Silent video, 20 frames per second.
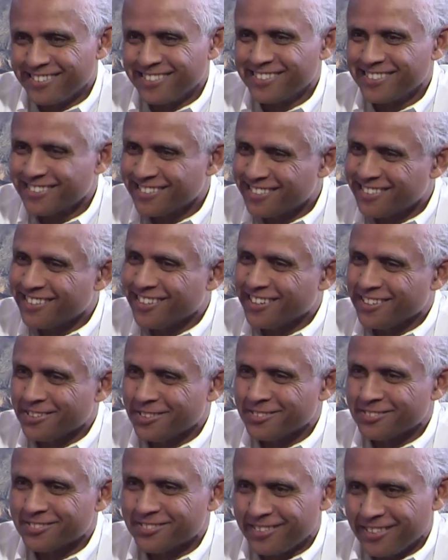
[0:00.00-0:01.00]
Thank you. Thank you.
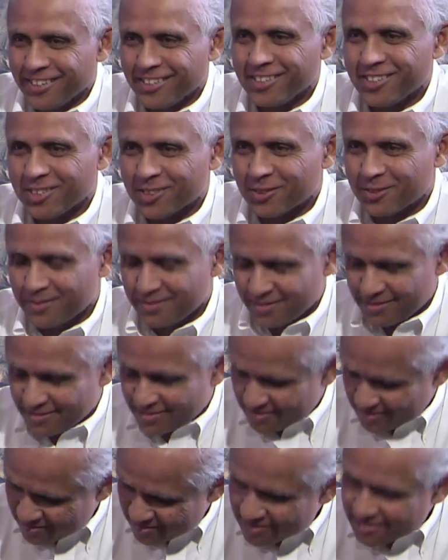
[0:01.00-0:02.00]
Welcome. Thank you. Welcome to
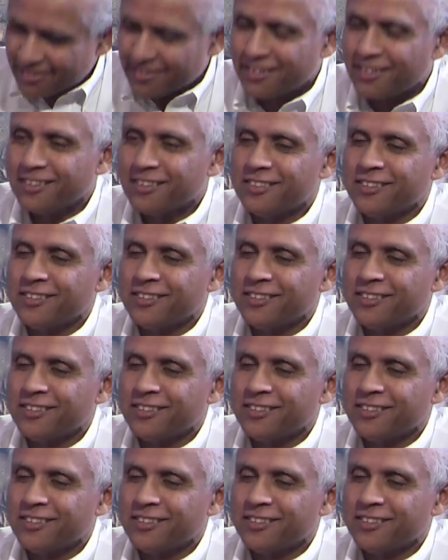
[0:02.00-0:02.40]
WordNet, Zaki.